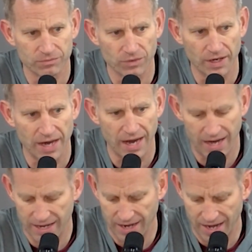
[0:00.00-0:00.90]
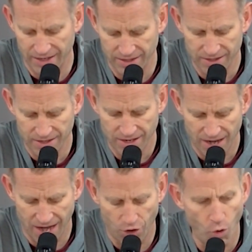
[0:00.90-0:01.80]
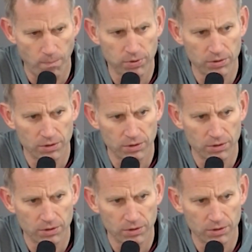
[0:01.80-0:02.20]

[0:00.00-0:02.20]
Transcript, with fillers: like I, I I hope